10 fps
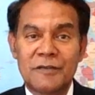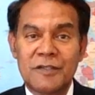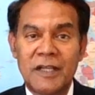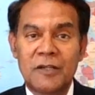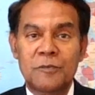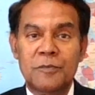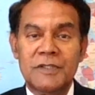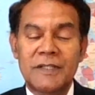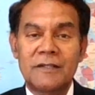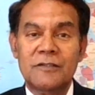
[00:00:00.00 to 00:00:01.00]
of State who
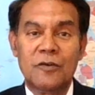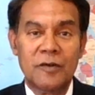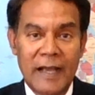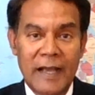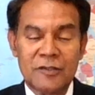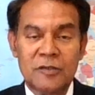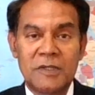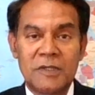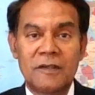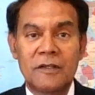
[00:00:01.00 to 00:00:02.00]
pretends or acts to
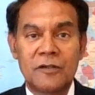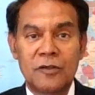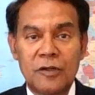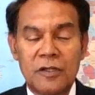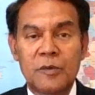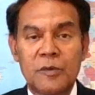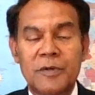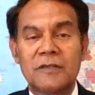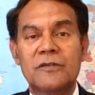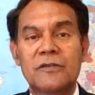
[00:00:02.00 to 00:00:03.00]
be in unity with
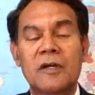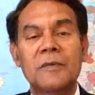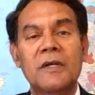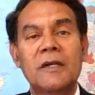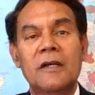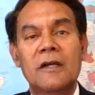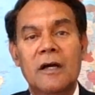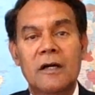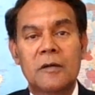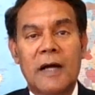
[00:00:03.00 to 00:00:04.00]
President Trump
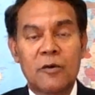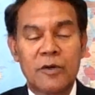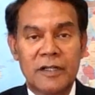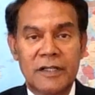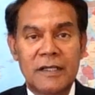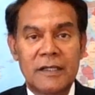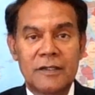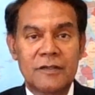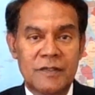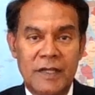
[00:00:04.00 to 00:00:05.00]
outwardly
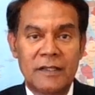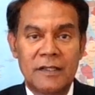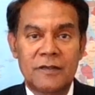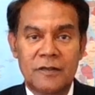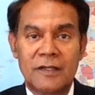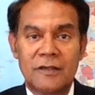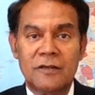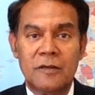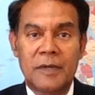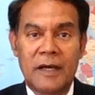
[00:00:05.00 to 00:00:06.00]
is saying these things
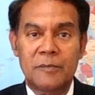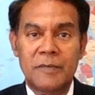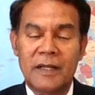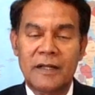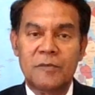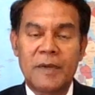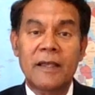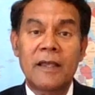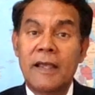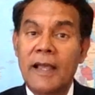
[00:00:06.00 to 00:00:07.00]
about him behind his
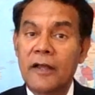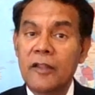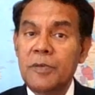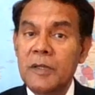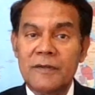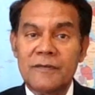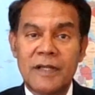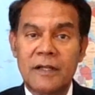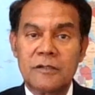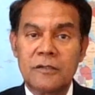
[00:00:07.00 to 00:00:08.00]
back. And other people have
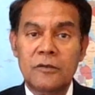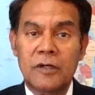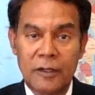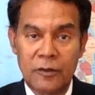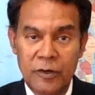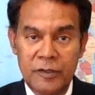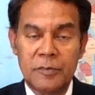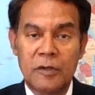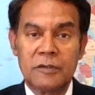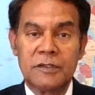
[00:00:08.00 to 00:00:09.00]
said it too, according to
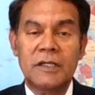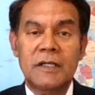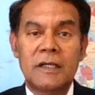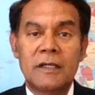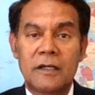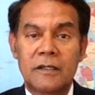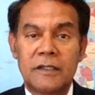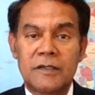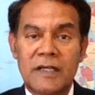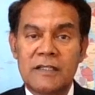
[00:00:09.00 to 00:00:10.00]
Bolton,
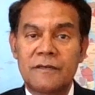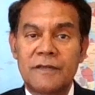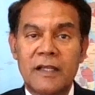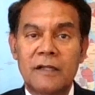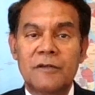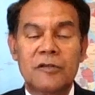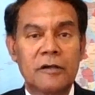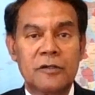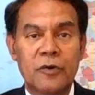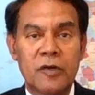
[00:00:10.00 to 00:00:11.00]
these kinds of negative
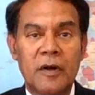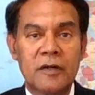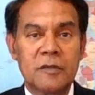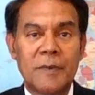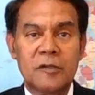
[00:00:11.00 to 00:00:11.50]
derogatory remarks about the